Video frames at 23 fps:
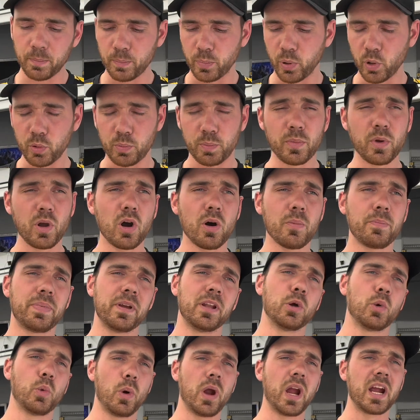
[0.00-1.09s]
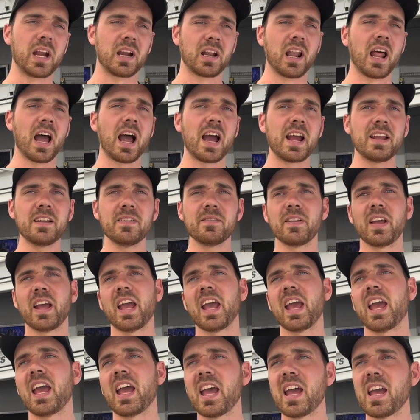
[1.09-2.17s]
put me up in a weird line,
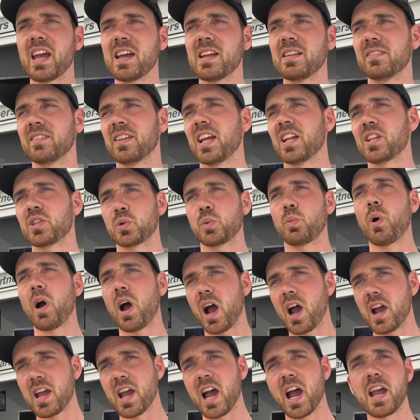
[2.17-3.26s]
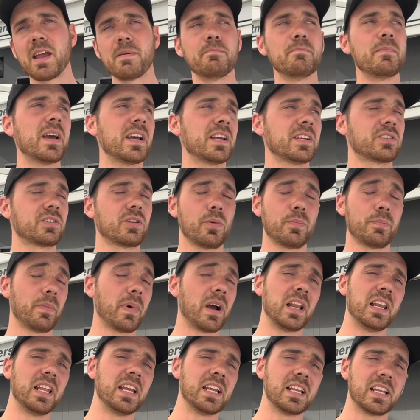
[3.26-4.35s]
and that's why I messed up
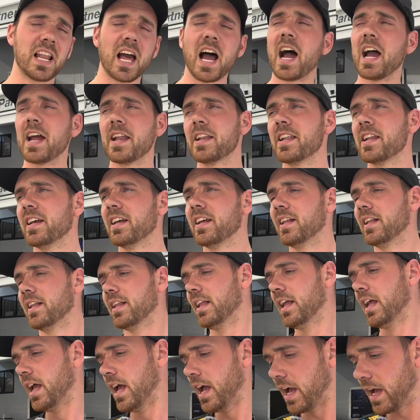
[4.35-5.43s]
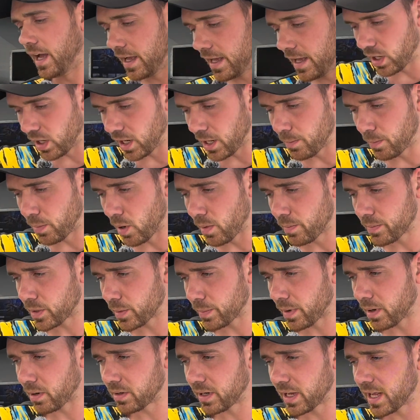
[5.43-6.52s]
my lead line. I'm bummed
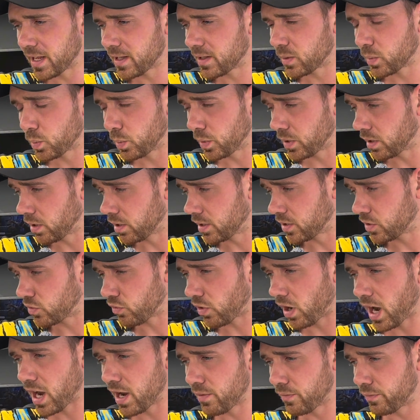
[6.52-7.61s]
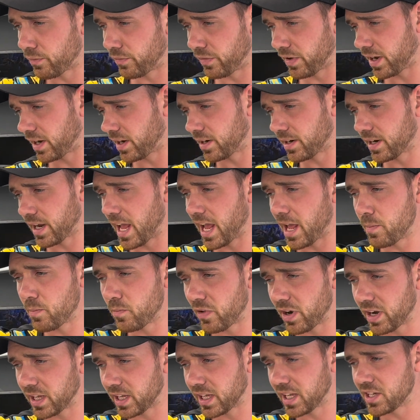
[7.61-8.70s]
about that. We're gonna try and figure the
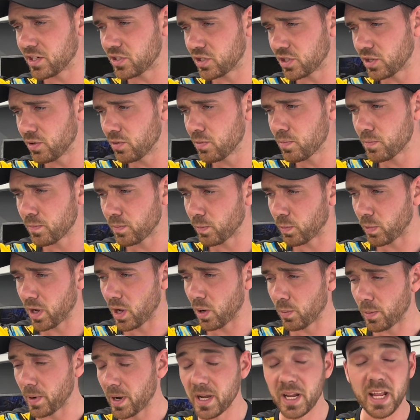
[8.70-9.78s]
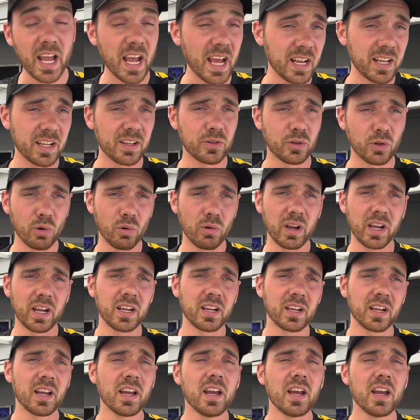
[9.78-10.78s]
handbrake issue. We already had it during